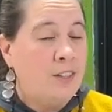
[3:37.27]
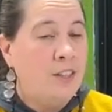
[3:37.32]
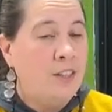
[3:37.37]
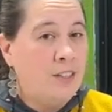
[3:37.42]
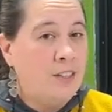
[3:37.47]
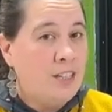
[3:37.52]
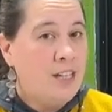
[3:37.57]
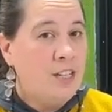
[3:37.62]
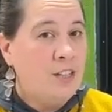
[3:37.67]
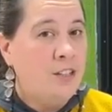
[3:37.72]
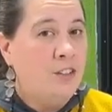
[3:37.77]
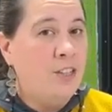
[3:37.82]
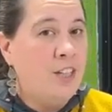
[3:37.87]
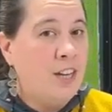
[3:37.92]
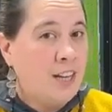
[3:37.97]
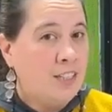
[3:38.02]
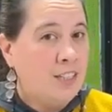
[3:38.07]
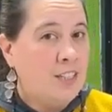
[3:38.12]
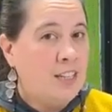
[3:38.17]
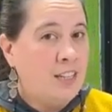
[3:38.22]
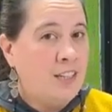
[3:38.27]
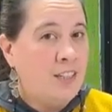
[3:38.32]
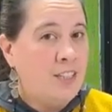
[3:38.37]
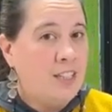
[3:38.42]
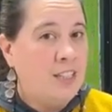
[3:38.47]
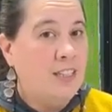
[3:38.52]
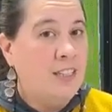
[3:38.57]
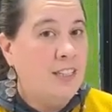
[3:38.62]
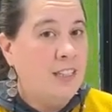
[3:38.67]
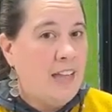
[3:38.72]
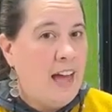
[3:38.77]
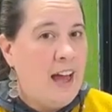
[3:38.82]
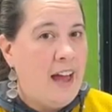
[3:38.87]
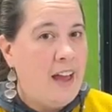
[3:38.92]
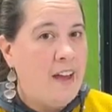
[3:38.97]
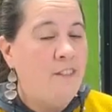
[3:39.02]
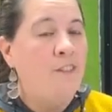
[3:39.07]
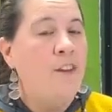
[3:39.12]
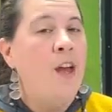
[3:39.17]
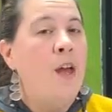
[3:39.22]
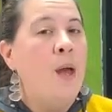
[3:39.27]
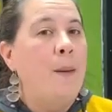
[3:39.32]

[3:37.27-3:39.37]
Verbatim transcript: the deal, the next daily deal live,